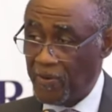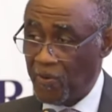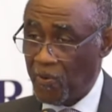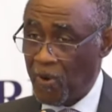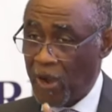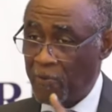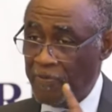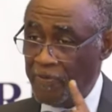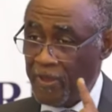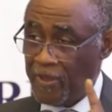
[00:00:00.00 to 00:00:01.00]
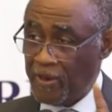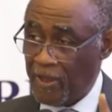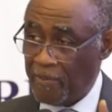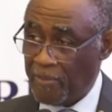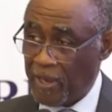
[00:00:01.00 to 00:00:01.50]
or are we thinking
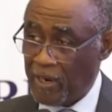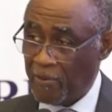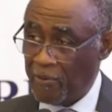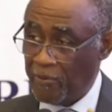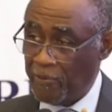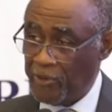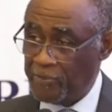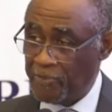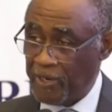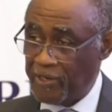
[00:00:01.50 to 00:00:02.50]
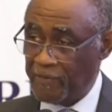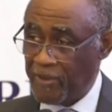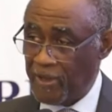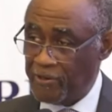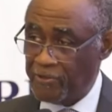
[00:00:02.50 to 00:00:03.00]
about our respective
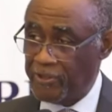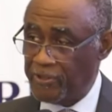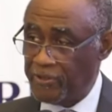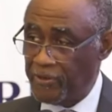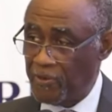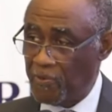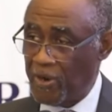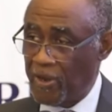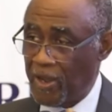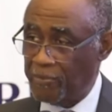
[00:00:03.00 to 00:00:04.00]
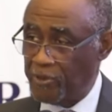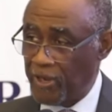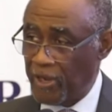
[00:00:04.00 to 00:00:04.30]
countries when it comes to